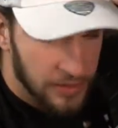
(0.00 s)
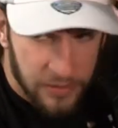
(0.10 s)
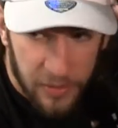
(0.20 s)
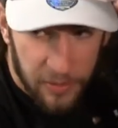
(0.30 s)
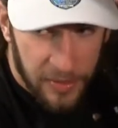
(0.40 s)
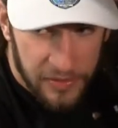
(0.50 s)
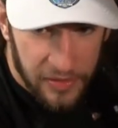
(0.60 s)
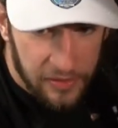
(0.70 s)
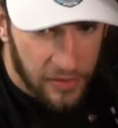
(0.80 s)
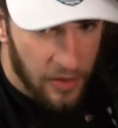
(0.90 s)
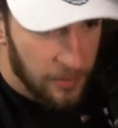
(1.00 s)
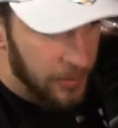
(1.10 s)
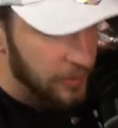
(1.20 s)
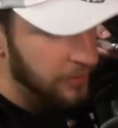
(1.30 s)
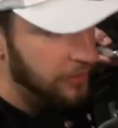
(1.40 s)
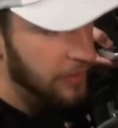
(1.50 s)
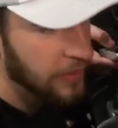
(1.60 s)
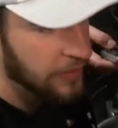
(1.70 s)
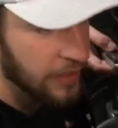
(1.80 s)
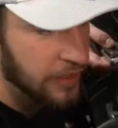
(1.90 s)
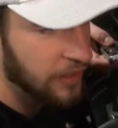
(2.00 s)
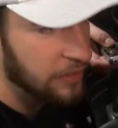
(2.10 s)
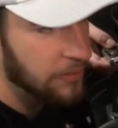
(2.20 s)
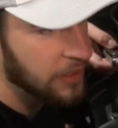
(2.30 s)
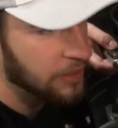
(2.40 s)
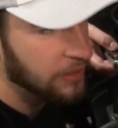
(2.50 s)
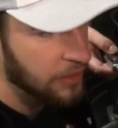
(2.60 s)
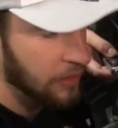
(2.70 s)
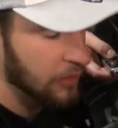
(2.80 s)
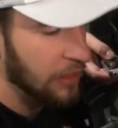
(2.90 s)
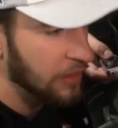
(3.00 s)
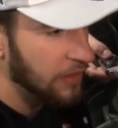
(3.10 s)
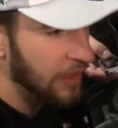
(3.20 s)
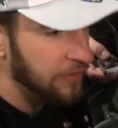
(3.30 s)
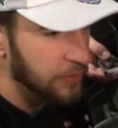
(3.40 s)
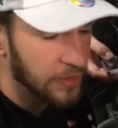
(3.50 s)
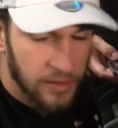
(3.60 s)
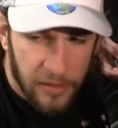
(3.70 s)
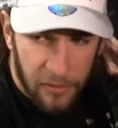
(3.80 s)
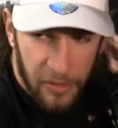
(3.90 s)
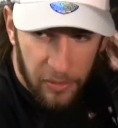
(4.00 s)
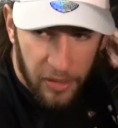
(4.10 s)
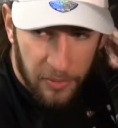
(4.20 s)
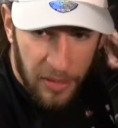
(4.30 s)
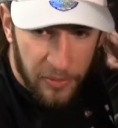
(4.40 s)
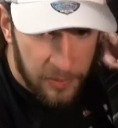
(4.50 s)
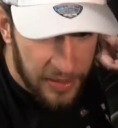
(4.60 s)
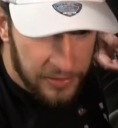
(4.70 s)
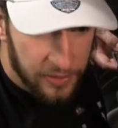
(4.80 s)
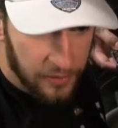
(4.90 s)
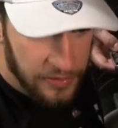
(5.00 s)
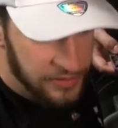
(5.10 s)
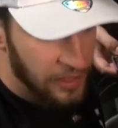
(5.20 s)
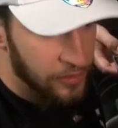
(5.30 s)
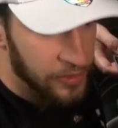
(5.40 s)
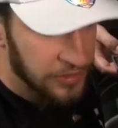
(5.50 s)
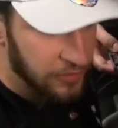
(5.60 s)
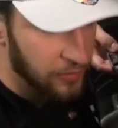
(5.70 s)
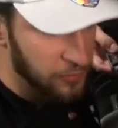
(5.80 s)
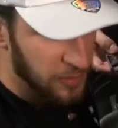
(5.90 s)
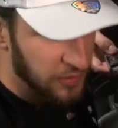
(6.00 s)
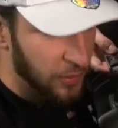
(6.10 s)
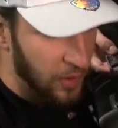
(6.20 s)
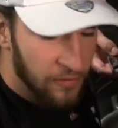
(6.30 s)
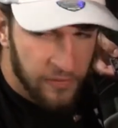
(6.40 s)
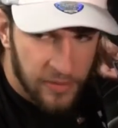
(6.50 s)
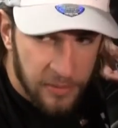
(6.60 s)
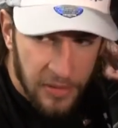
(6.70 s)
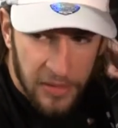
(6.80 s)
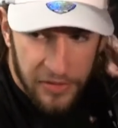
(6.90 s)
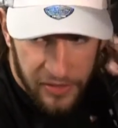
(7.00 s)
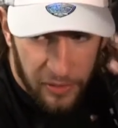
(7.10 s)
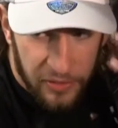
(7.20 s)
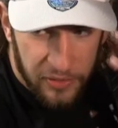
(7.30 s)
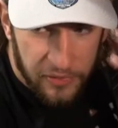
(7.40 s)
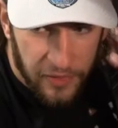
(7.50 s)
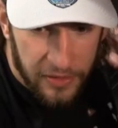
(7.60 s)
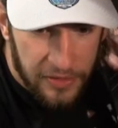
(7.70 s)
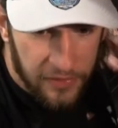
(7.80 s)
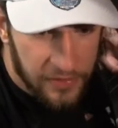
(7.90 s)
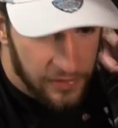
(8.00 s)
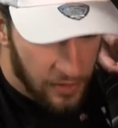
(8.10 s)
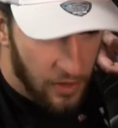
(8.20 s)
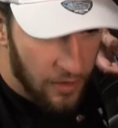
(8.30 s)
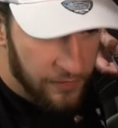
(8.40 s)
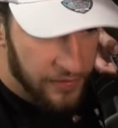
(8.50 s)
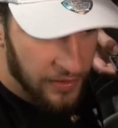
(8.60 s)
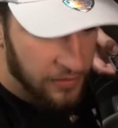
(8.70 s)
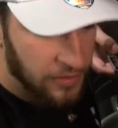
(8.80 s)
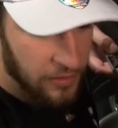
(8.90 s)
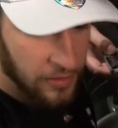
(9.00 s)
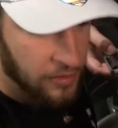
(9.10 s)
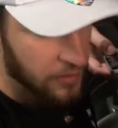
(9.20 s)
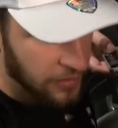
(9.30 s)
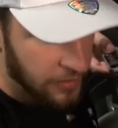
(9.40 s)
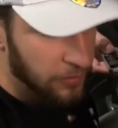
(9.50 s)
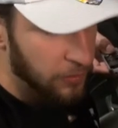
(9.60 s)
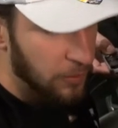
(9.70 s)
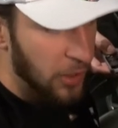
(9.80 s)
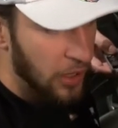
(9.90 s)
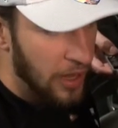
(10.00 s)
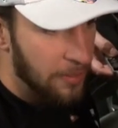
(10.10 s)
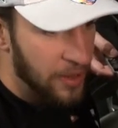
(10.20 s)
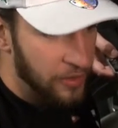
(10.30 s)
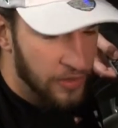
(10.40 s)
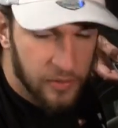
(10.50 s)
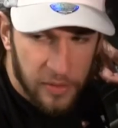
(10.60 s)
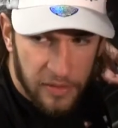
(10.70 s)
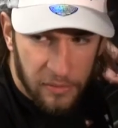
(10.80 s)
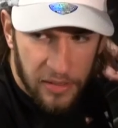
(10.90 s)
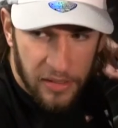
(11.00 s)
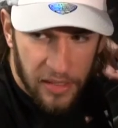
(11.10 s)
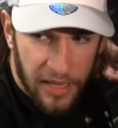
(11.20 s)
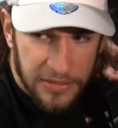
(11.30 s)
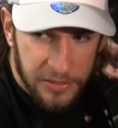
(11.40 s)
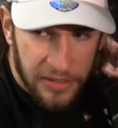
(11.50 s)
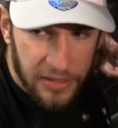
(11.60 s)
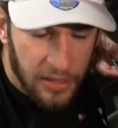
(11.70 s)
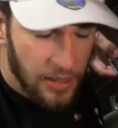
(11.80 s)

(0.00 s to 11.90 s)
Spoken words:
That's one of the biggest things they harp on, and they didn't get any last week, and they were able to come out with big turnovers, not only turnovers but score off of them. So that was huge for our defense, and then our offense executed, threw the ball a lot better this week than we did last week.